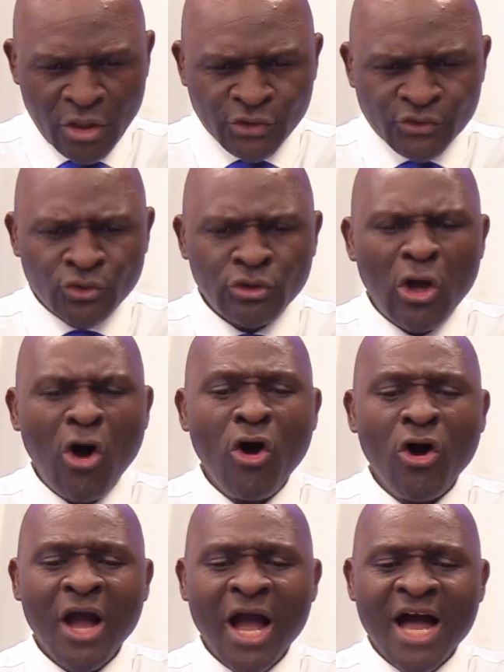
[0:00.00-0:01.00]
So
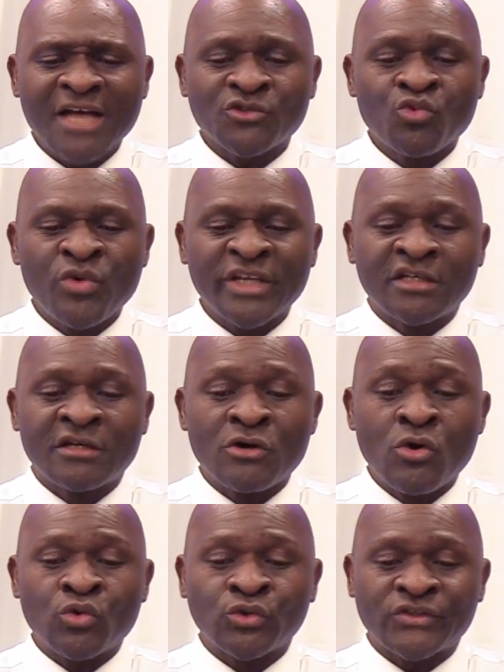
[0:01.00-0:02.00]
long as wheat
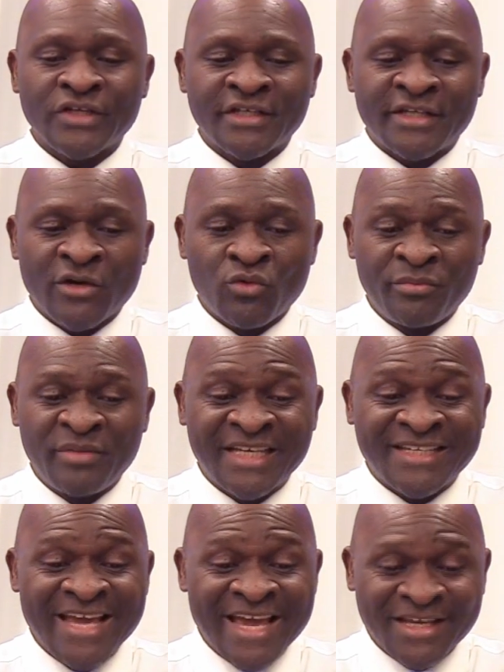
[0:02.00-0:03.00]
grows, there will be
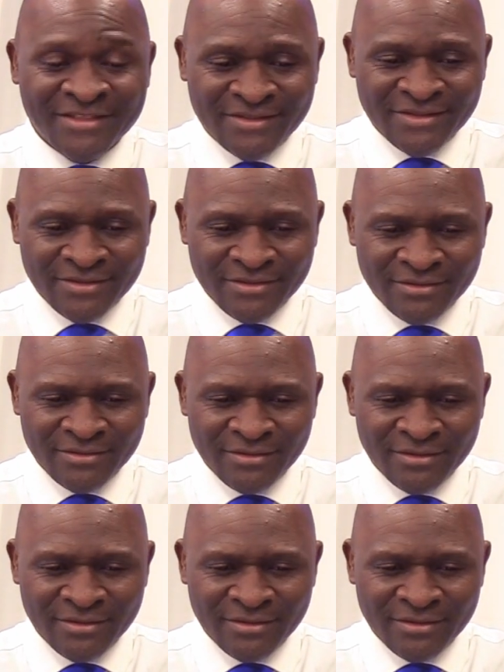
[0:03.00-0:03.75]
tares.